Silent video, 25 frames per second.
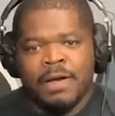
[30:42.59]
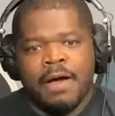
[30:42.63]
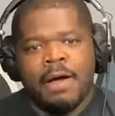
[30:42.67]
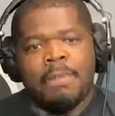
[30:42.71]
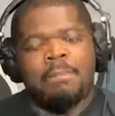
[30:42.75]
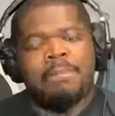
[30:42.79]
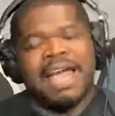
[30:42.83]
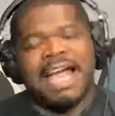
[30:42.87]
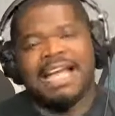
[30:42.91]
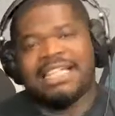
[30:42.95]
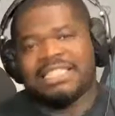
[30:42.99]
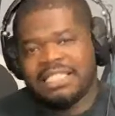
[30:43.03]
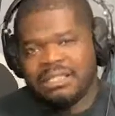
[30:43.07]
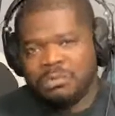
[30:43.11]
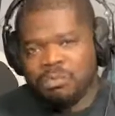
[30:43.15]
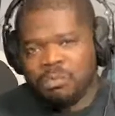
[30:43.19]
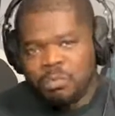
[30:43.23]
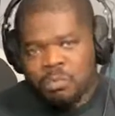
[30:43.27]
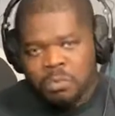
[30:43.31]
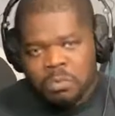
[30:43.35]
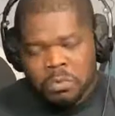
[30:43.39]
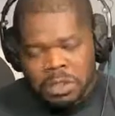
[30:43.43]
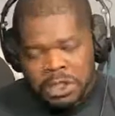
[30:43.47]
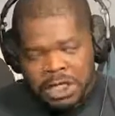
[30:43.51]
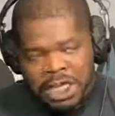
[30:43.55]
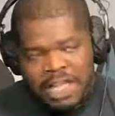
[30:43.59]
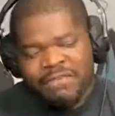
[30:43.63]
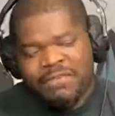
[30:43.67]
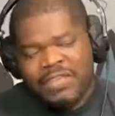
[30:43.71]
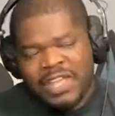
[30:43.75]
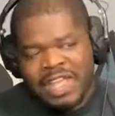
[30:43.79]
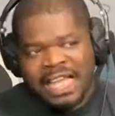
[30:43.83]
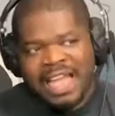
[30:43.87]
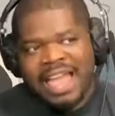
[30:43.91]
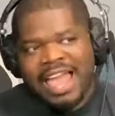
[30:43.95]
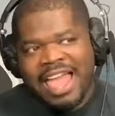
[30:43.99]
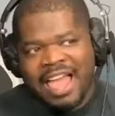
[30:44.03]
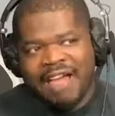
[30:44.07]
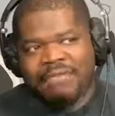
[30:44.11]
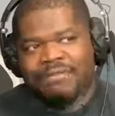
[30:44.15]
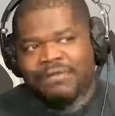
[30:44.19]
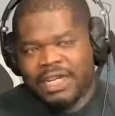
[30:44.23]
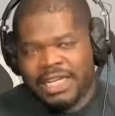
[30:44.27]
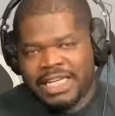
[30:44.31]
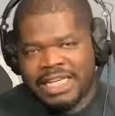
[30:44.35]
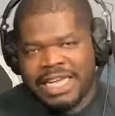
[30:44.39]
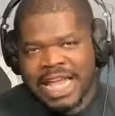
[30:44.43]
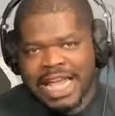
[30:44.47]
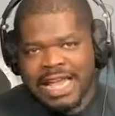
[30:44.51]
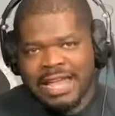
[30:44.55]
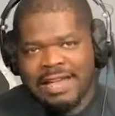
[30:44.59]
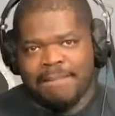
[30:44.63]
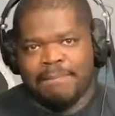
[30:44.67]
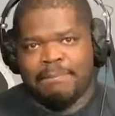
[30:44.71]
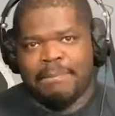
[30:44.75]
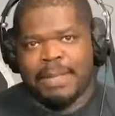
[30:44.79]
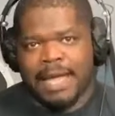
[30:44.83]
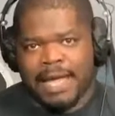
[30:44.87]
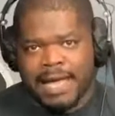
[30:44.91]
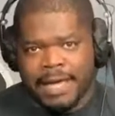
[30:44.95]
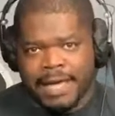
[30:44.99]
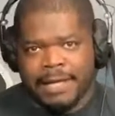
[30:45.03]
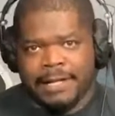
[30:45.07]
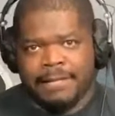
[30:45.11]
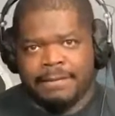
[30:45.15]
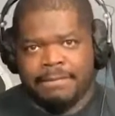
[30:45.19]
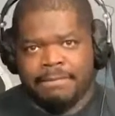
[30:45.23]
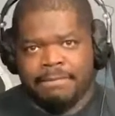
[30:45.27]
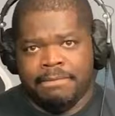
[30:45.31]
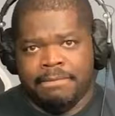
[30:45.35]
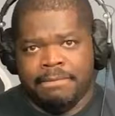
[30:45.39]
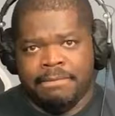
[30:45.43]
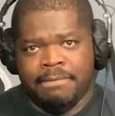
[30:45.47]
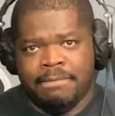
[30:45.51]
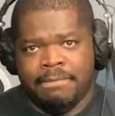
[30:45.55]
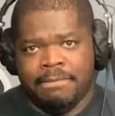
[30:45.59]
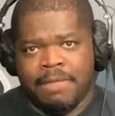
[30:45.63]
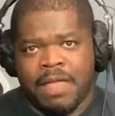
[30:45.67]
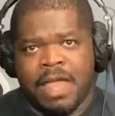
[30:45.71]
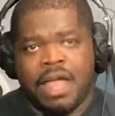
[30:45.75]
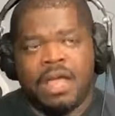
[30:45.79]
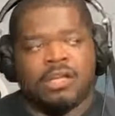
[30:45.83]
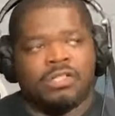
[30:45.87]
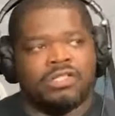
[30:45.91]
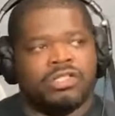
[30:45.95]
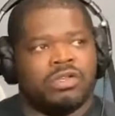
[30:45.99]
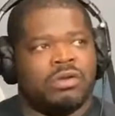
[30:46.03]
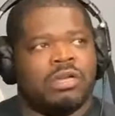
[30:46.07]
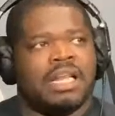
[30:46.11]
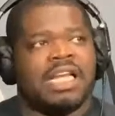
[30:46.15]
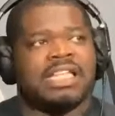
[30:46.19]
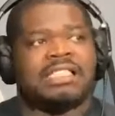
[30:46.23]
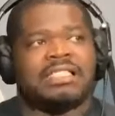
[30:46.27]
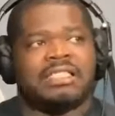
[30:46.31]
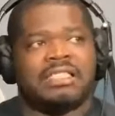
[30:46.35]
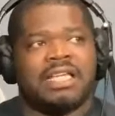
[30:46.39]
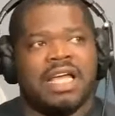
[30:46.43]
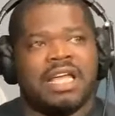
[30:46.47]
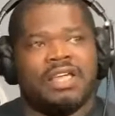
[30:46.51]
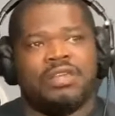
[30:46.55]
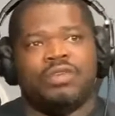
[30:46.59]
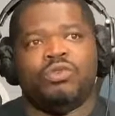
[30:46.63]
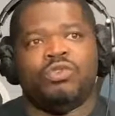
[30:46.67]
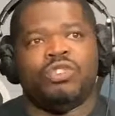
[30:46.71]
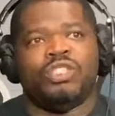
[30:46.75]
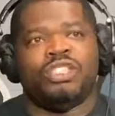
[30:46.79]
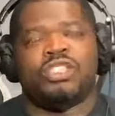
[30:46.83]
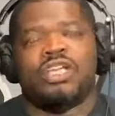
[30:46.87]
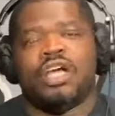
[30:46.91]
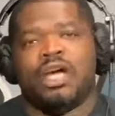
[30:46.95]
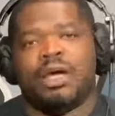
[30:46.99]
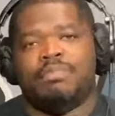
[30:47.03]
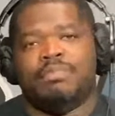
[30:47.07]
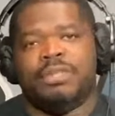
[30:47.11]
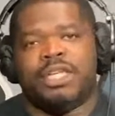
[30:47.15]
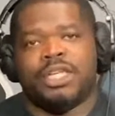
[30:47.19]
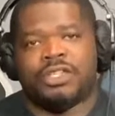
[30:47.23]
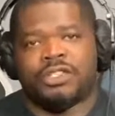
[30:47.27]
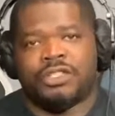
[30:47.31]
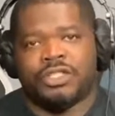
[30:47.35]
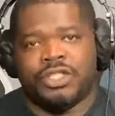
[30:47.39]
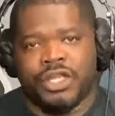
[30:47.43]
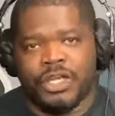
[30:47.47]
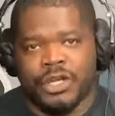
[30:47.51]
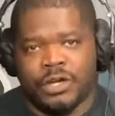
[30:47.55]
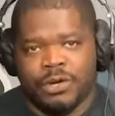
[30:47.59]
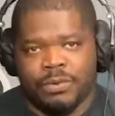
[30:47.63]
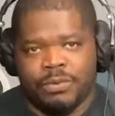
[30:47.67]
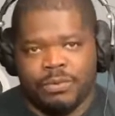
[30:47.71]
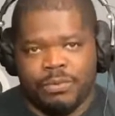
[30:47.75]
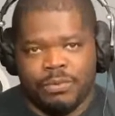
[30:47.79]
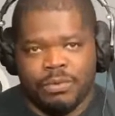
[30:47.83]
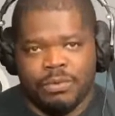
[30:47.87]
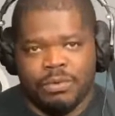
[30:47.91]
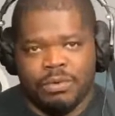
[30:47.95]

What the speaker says: Imagine living every day in pain. So let's say you stub your toe.